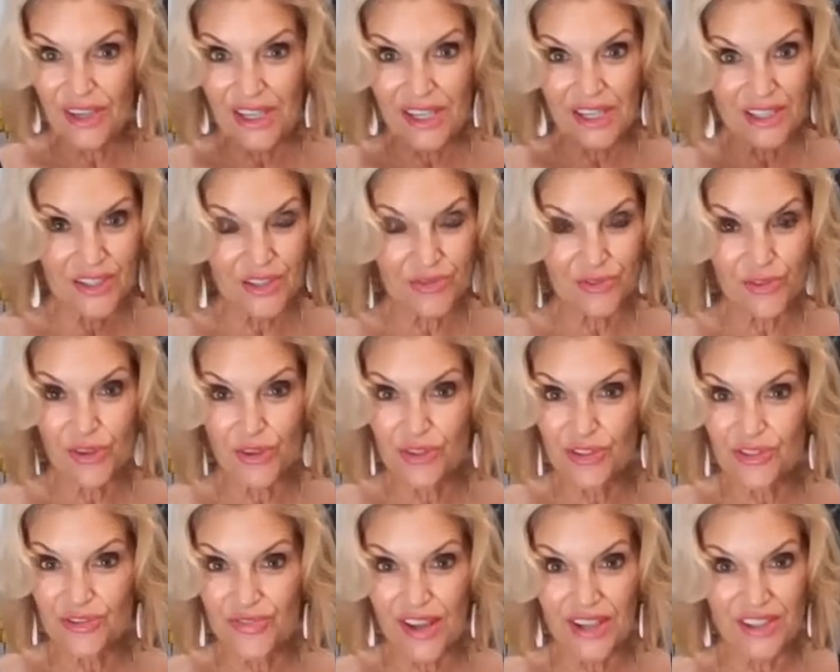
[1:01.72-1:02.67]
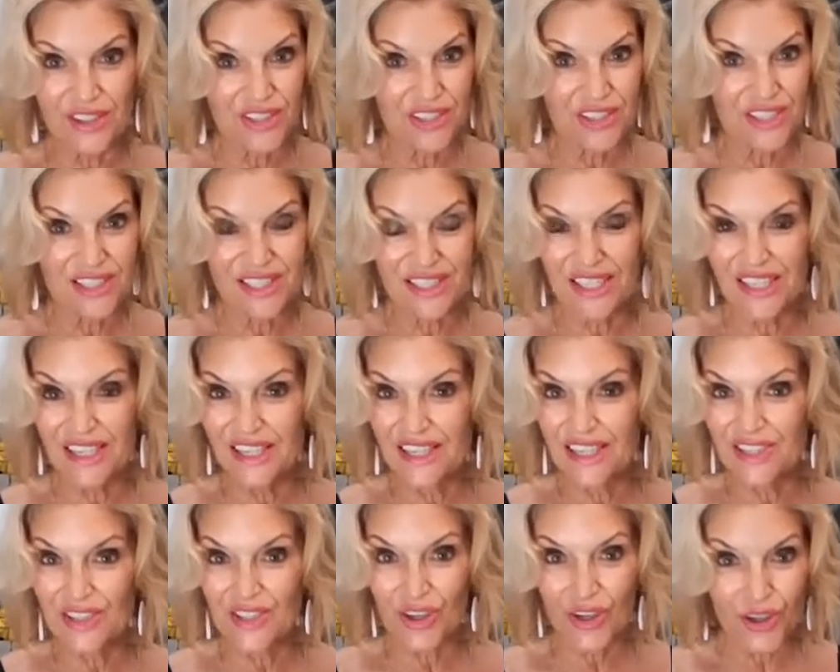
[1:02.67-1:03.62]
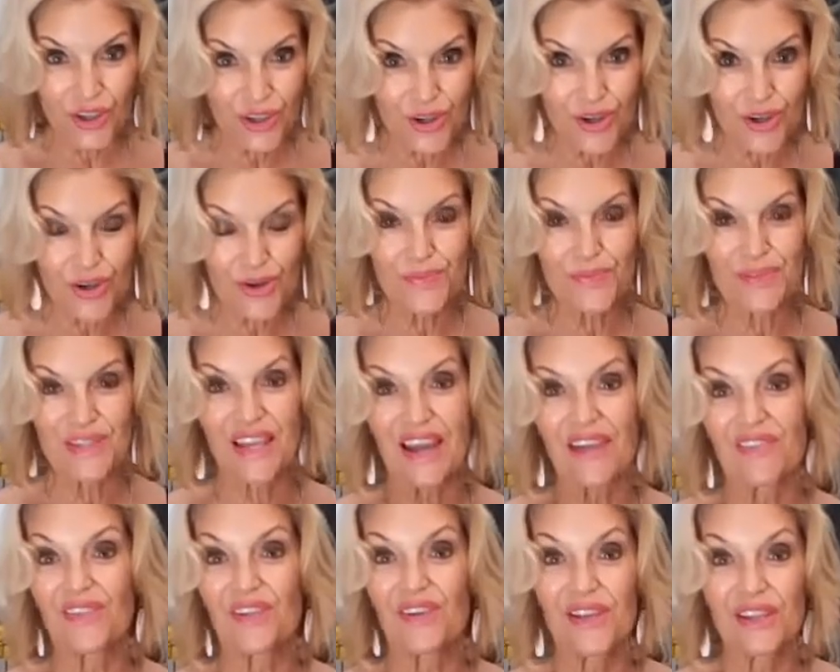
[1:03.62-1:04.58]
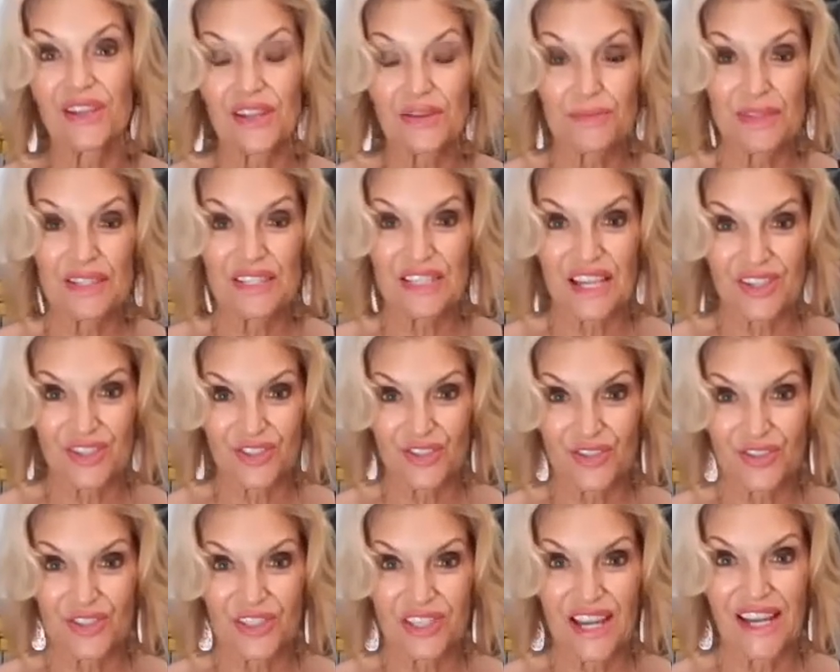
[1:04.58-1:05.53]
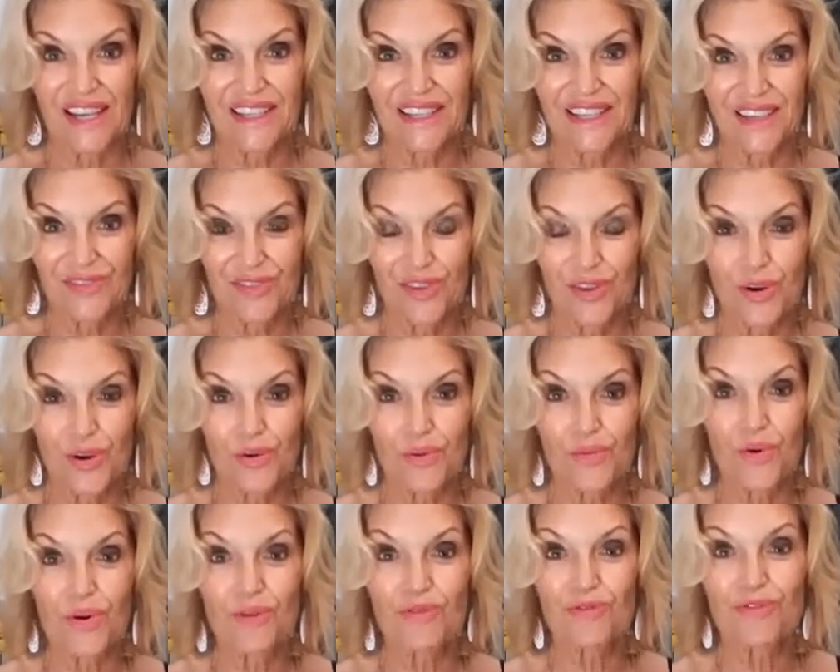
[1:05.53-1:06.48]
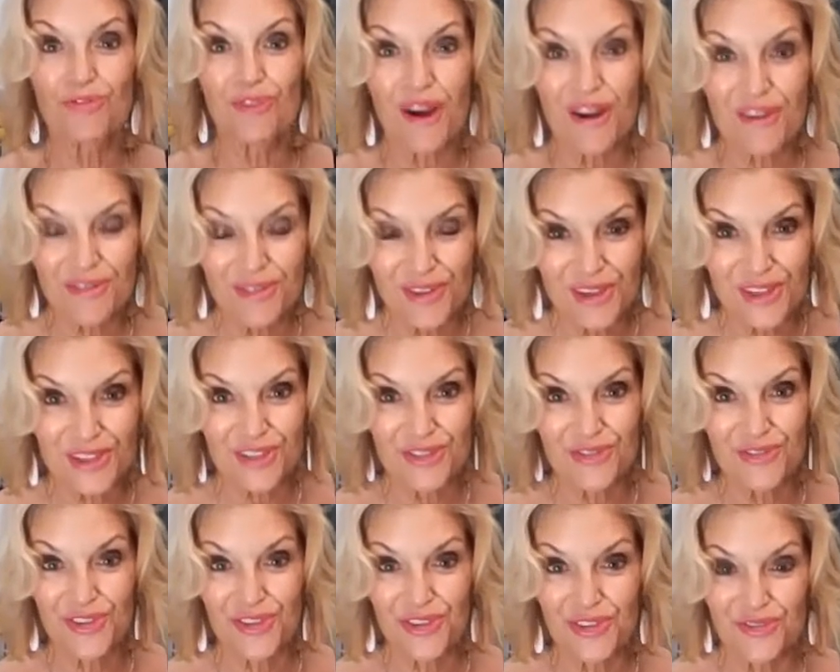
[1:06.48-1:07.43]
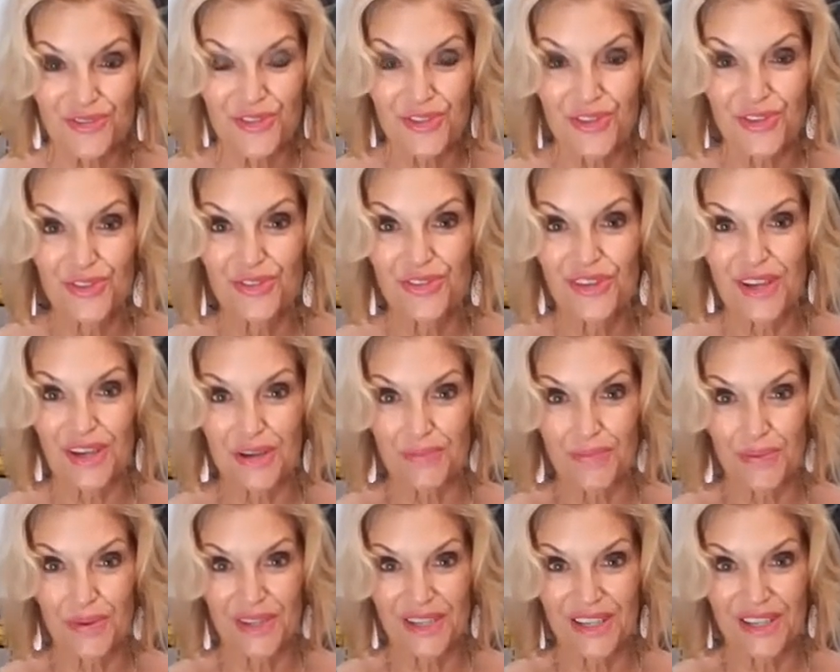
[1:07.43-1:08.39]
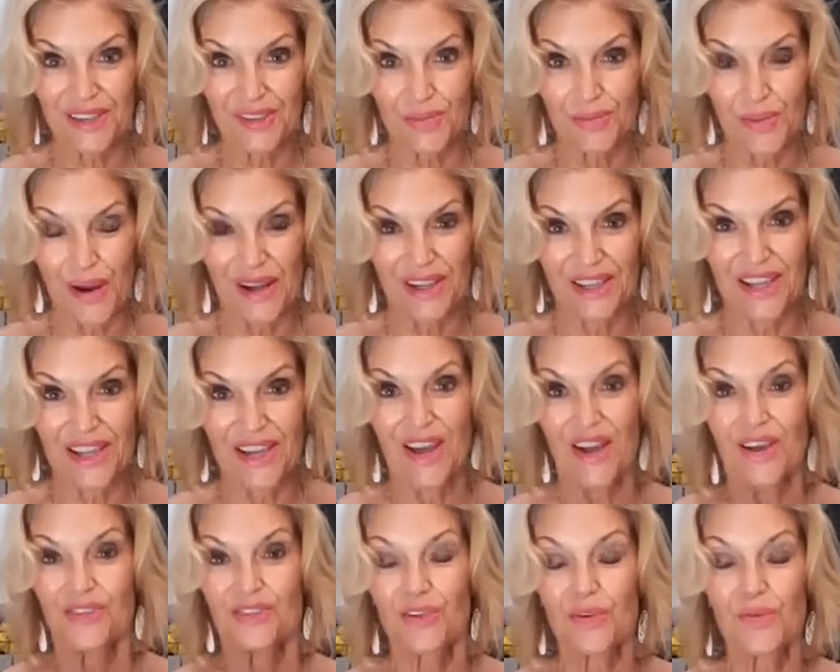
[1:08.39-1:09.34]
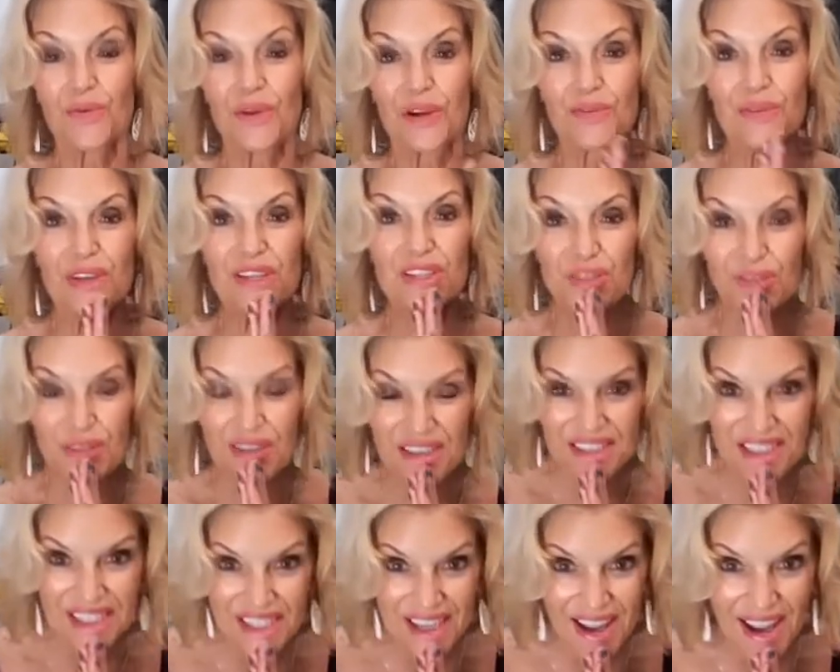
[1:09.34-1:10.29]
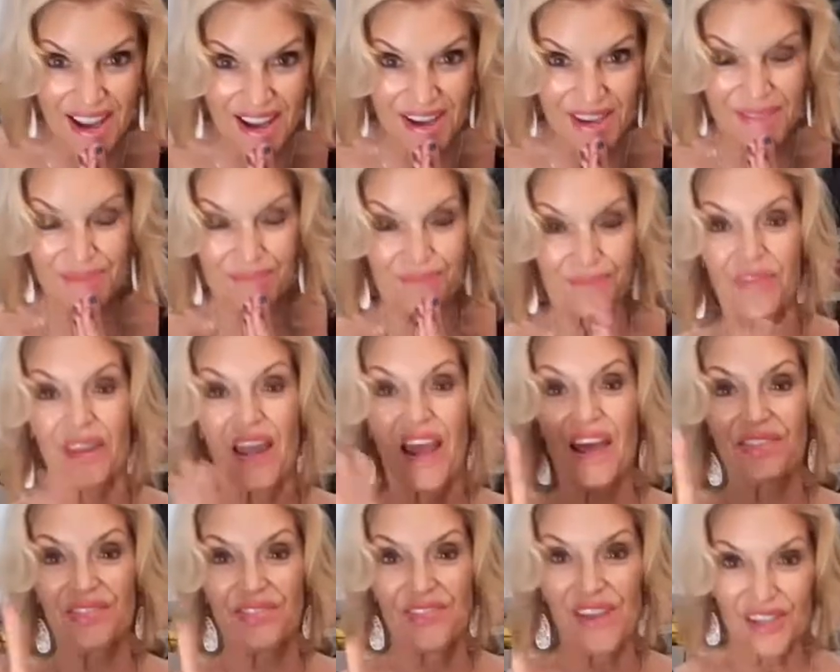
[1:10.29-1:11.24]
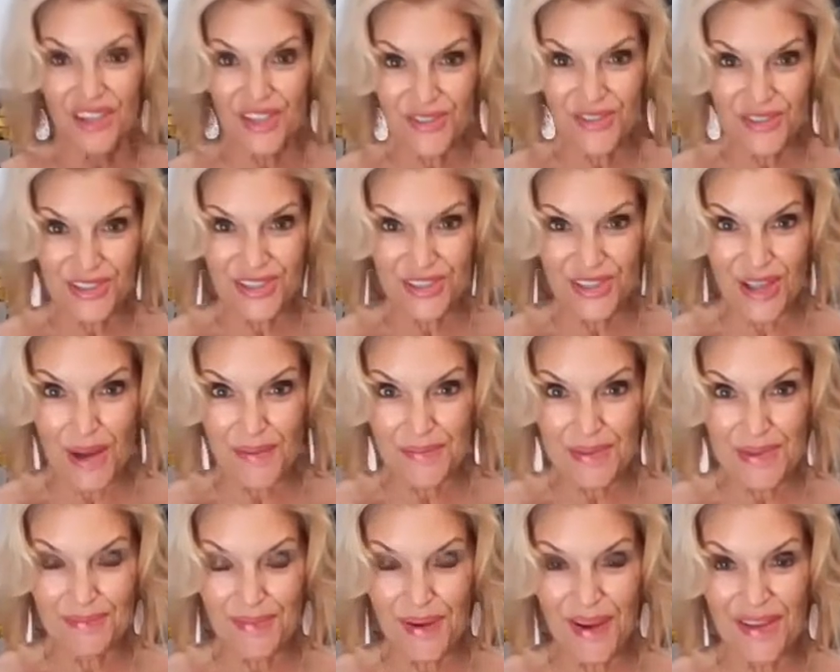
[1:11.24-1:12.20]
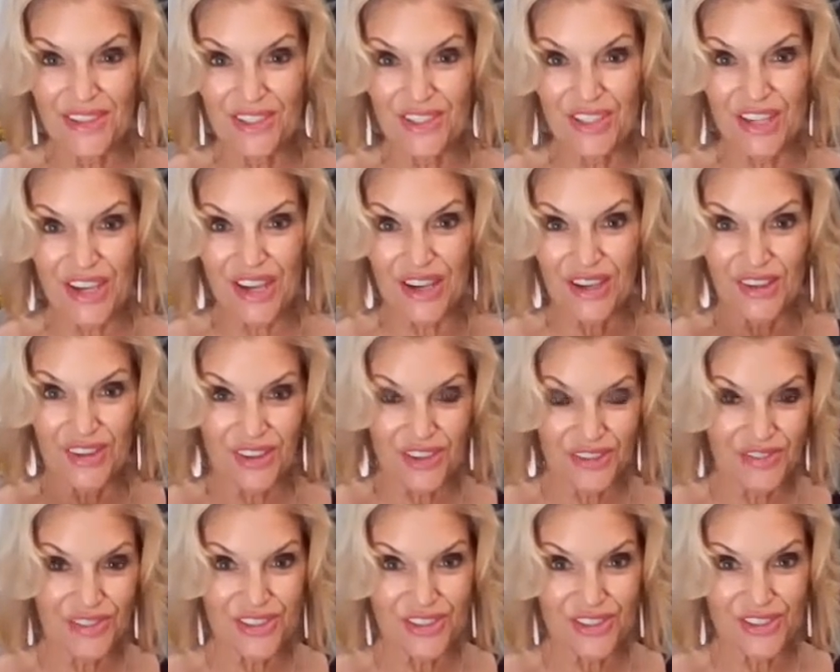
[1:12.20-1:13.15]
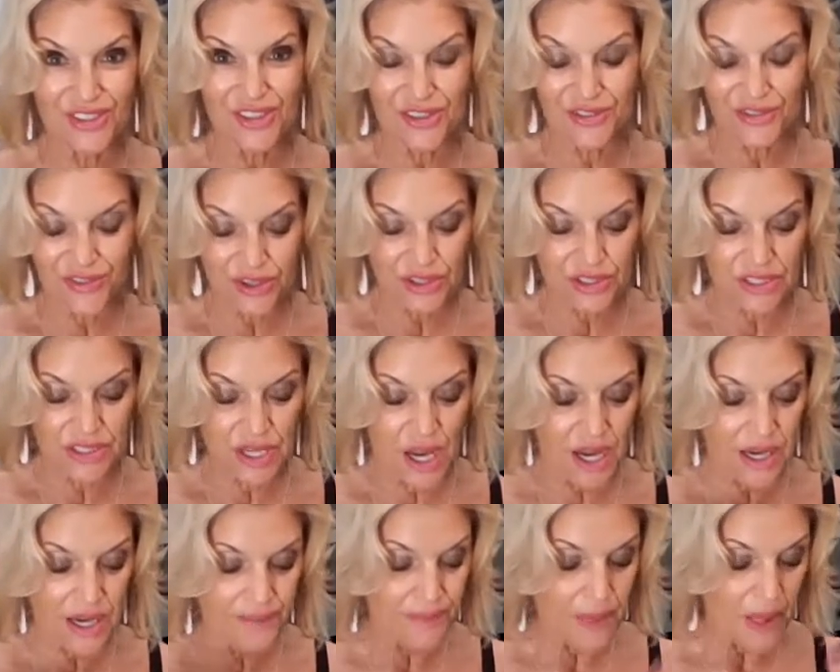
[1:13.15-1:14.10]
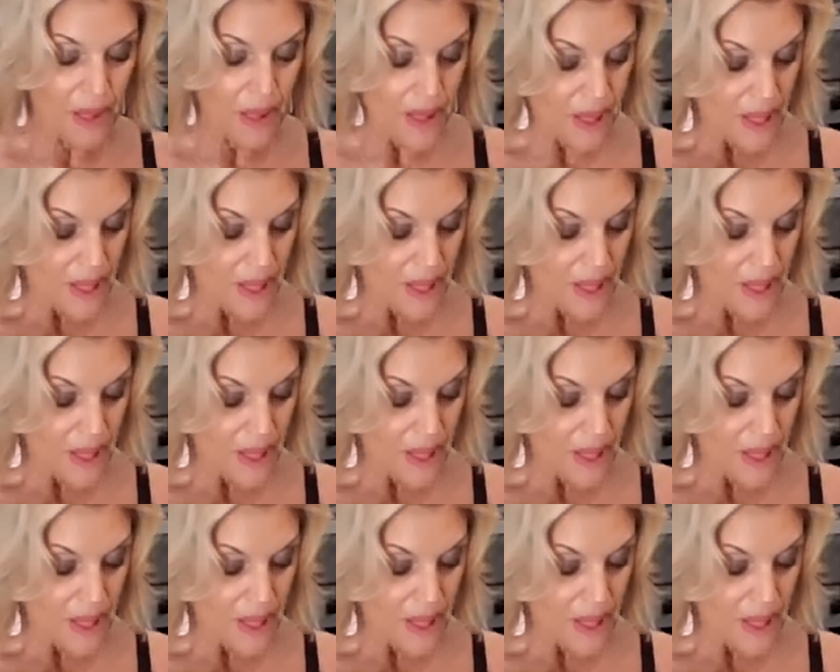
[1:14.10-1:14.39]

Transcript: greens, fruits, veggies, seeds, herbs, and their healing potential to kind of give you a more reverence for the food that you're putting in your body. So what are we doing today? And thank you for stopping by the channel if this is your first time.